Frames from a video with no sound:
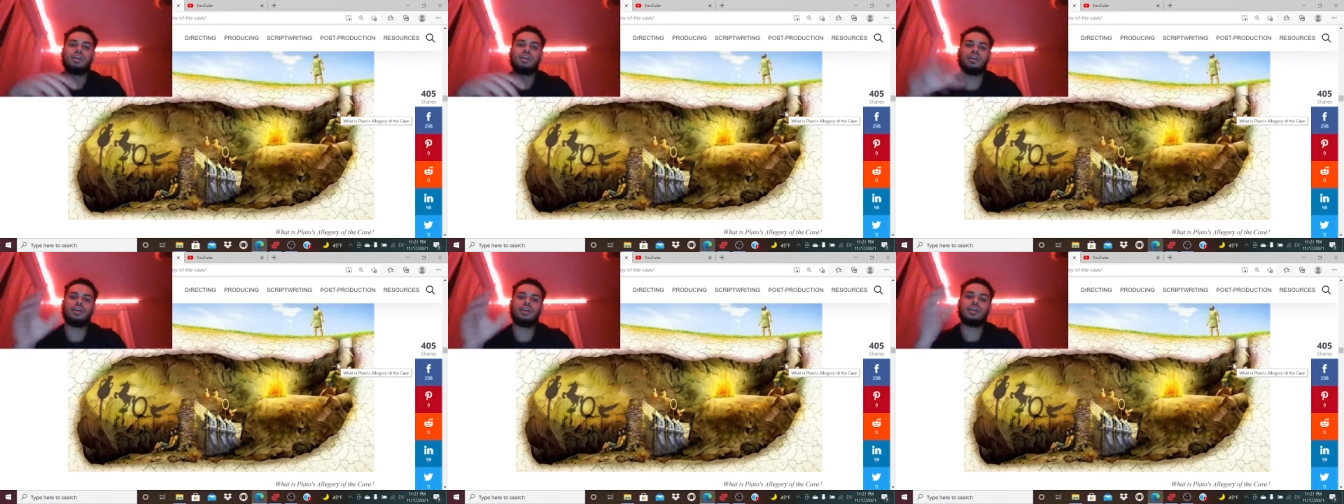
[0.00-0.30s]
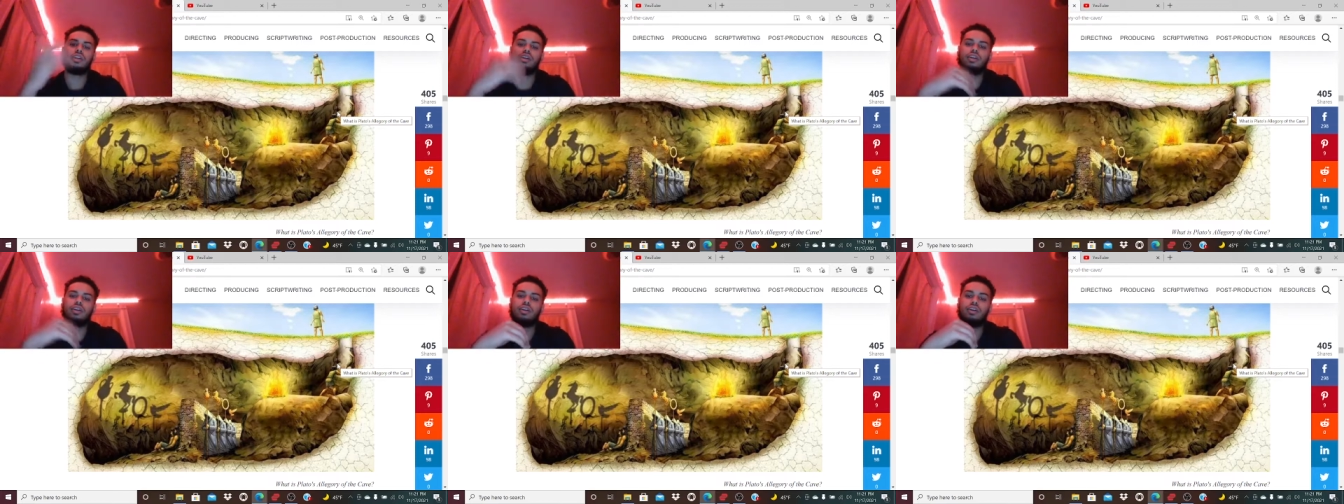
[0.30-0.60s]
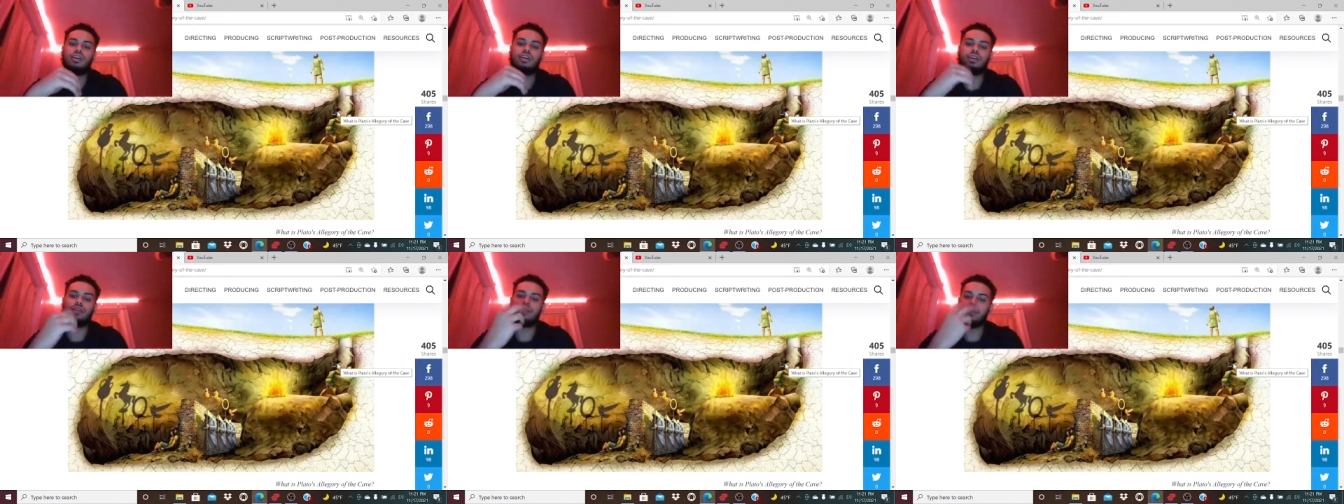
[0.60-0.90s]
in
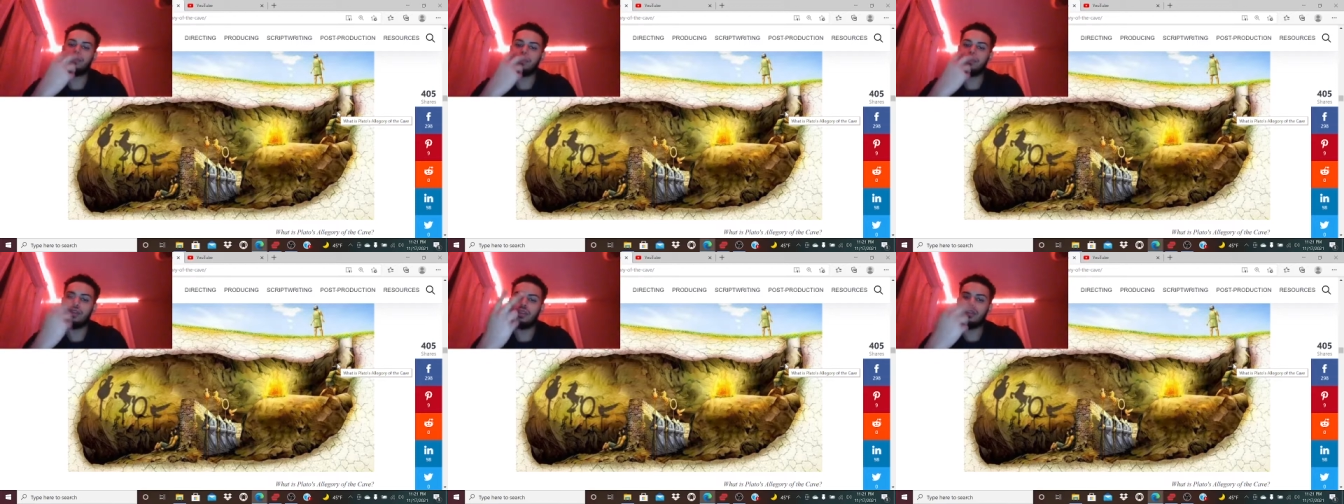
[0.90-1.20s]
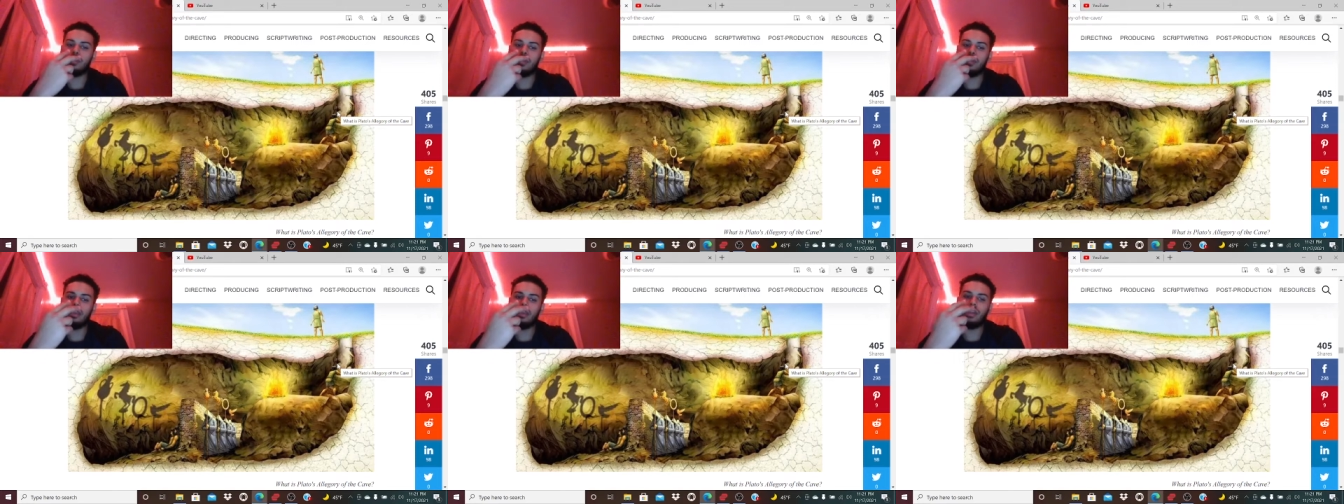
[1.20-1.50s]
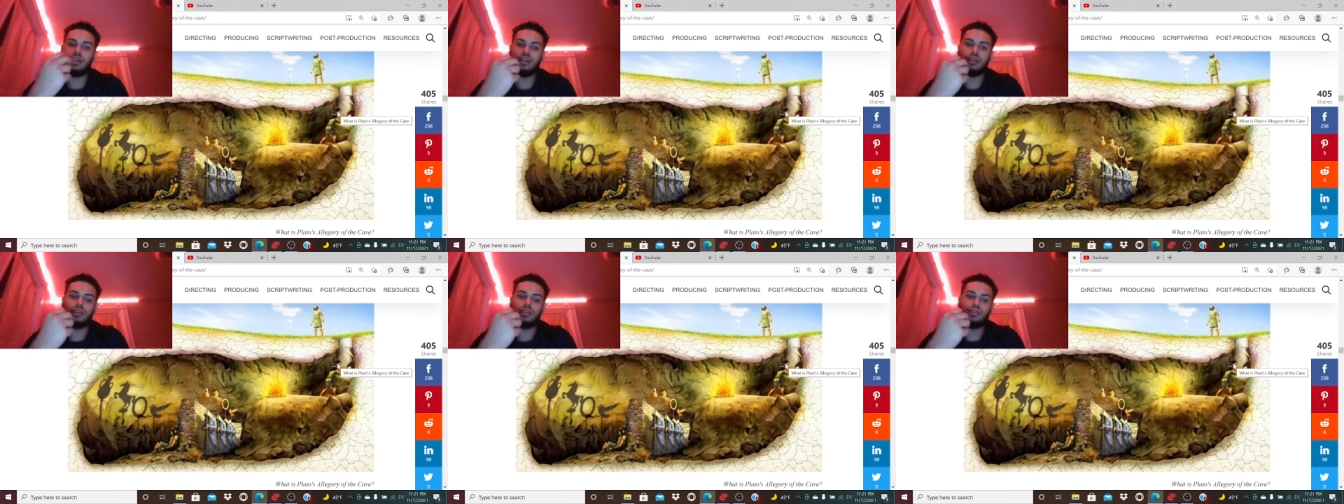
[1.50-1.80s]
uh,
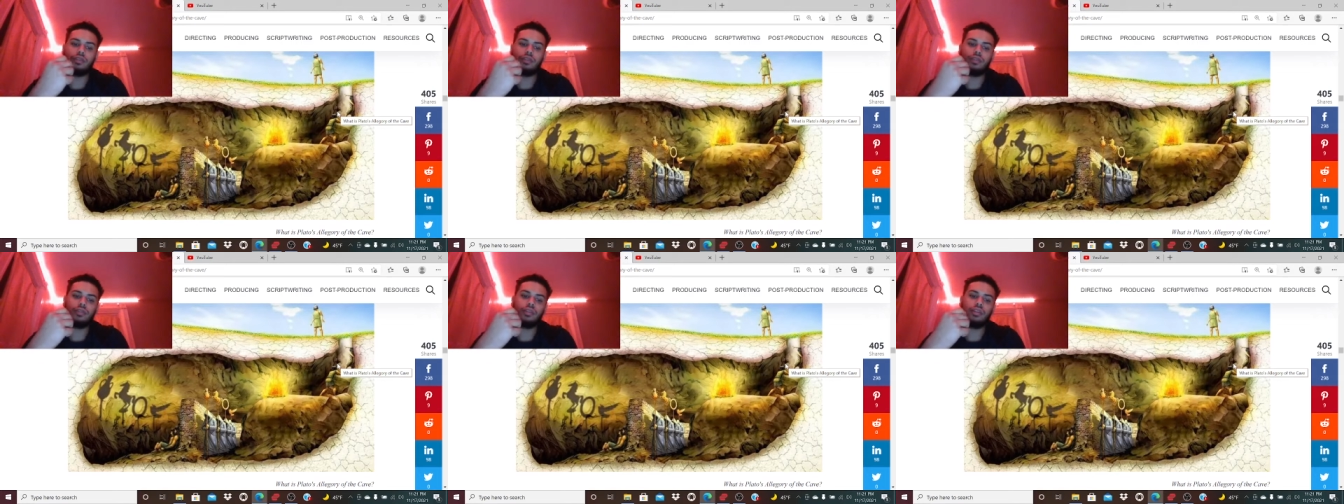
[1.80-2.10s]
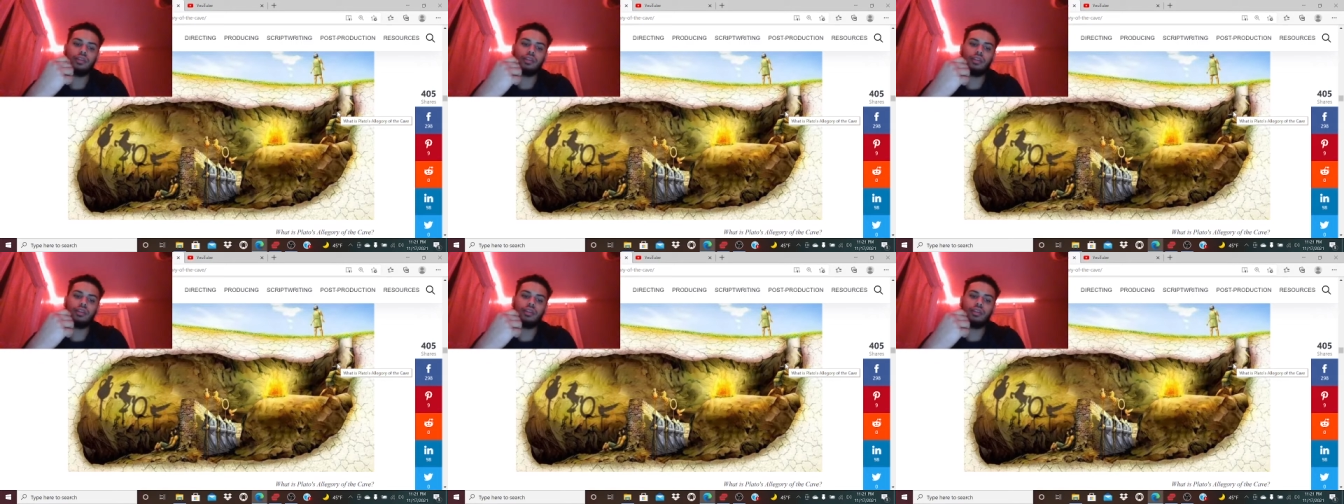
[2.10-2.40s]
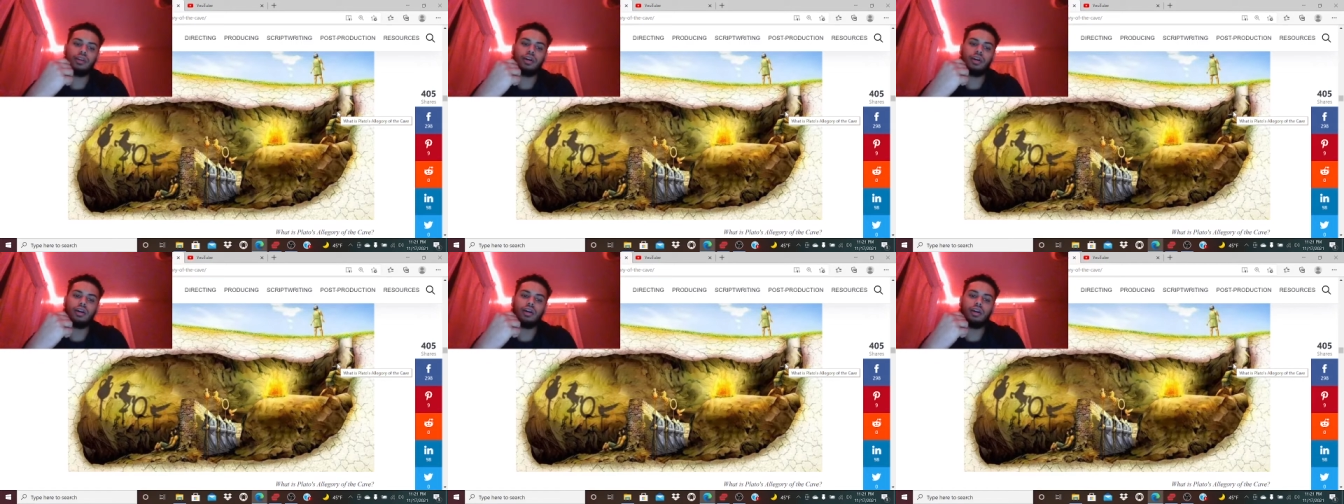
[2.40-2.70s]
and
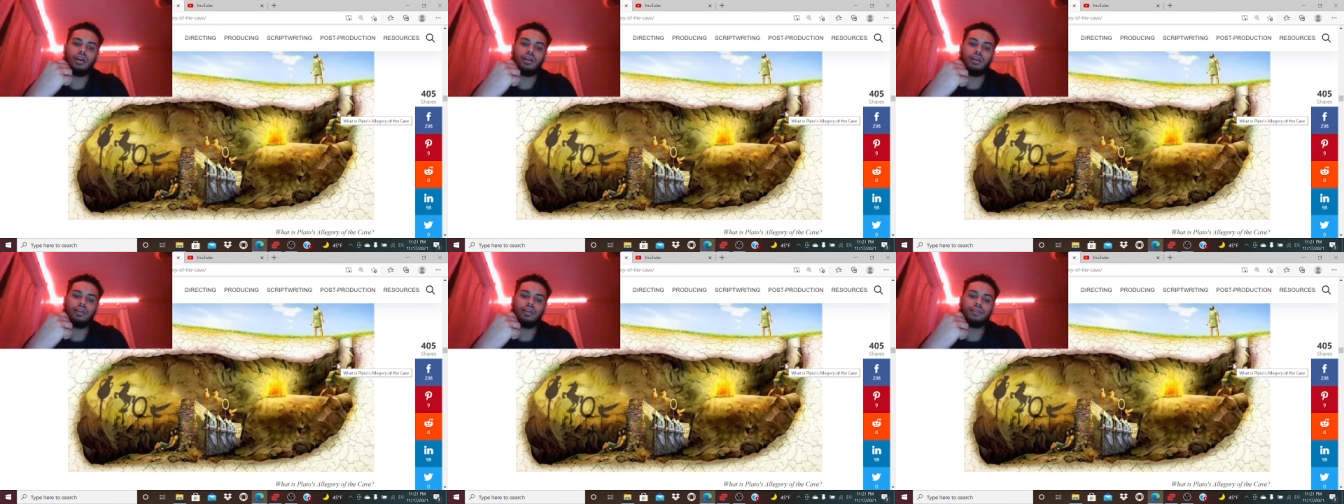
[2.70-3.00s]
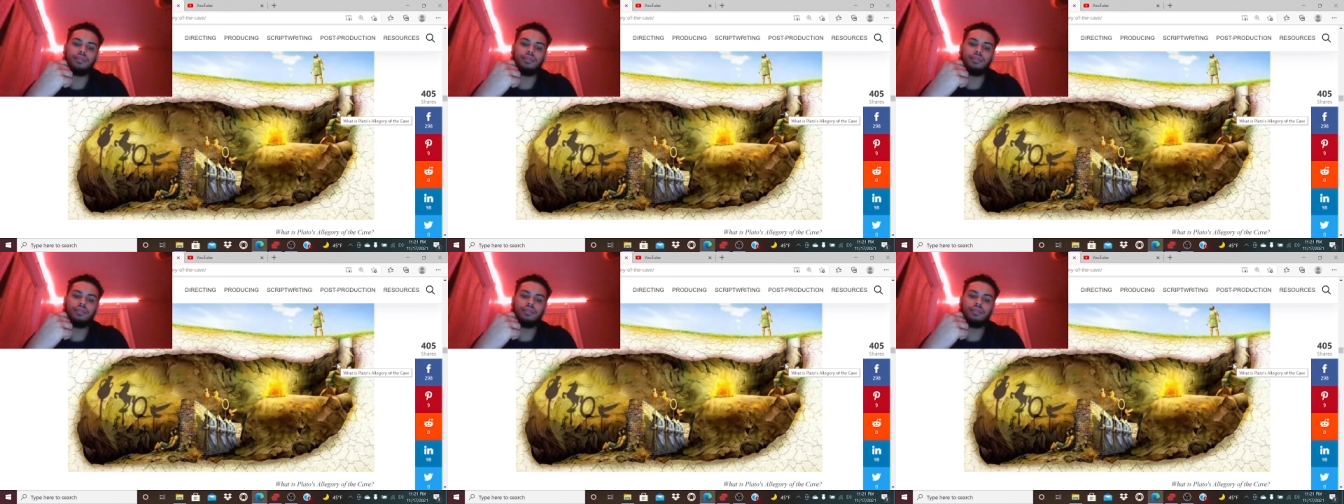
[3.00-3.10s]
uh,